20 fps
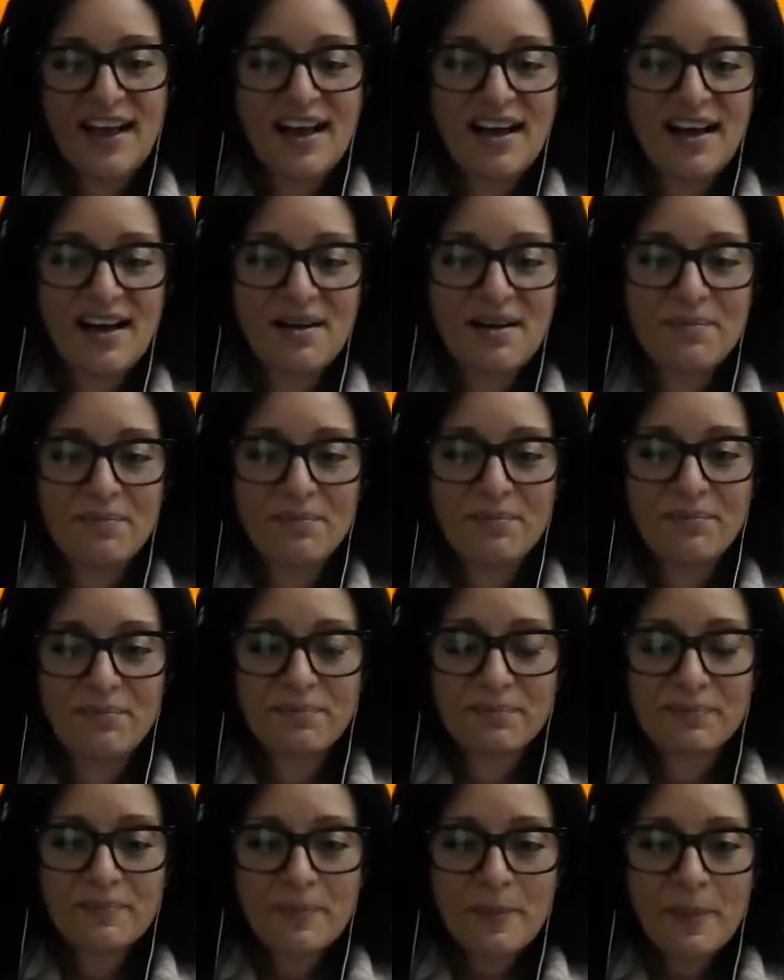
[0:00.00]

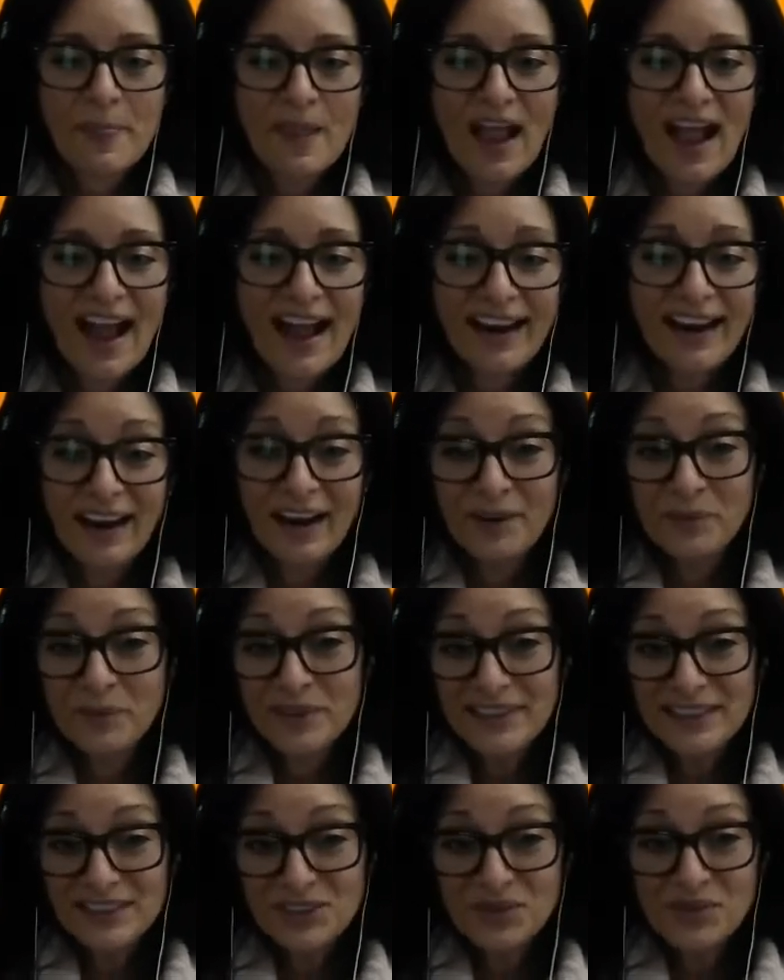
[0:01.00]
I
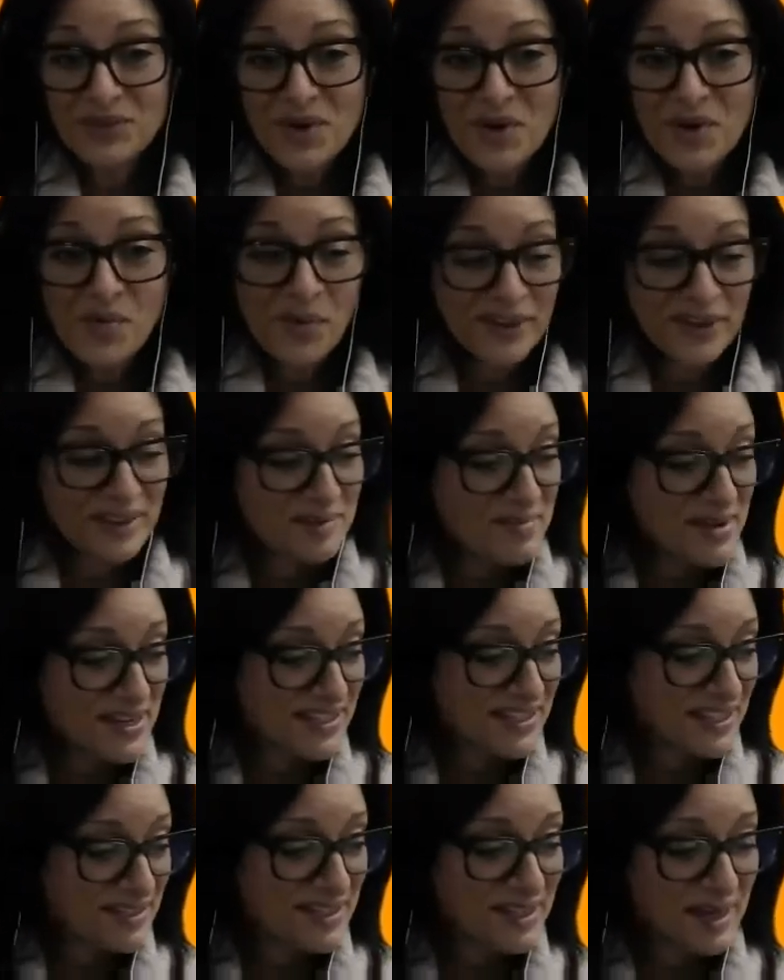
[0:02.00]
really don't know what the
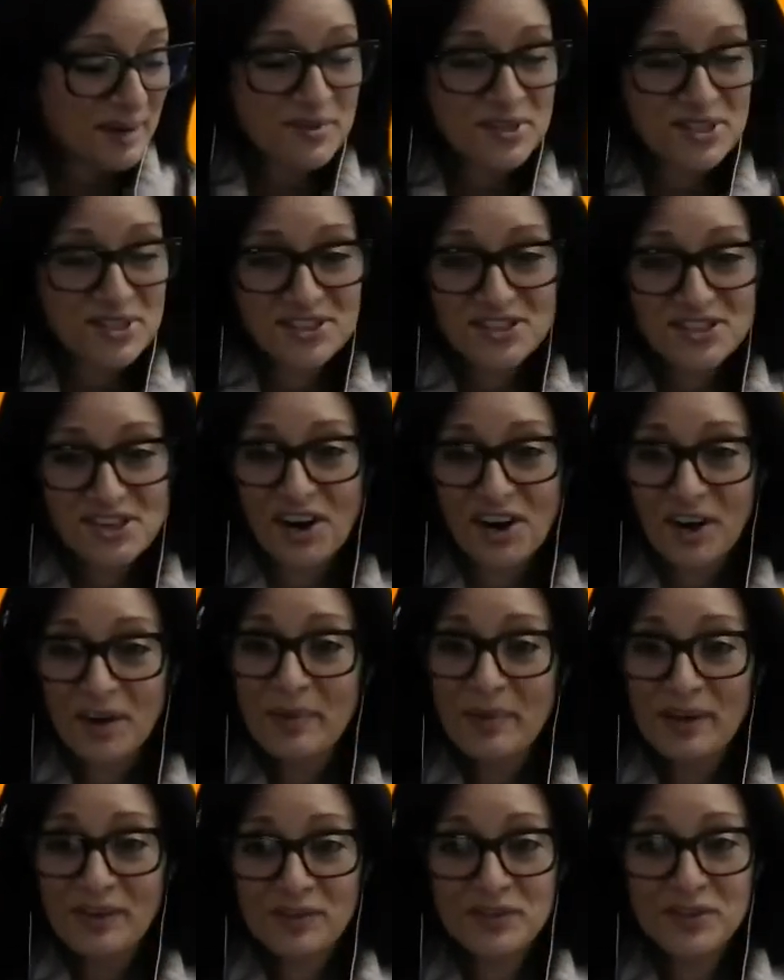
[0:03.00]
misconceptions are
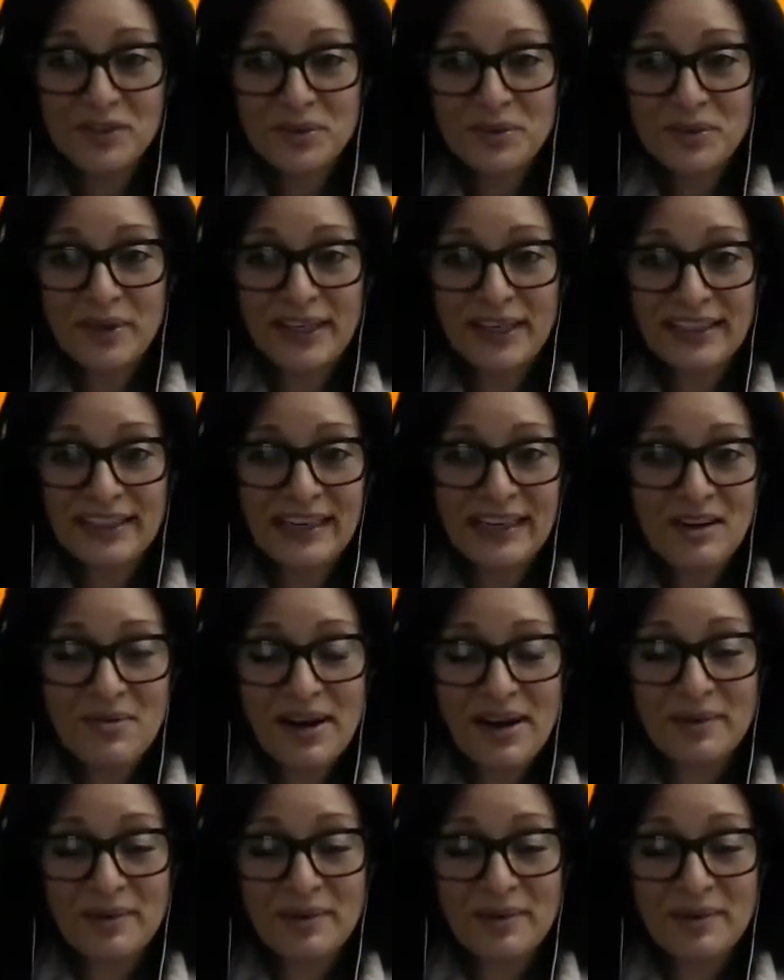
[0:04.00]
about food right now.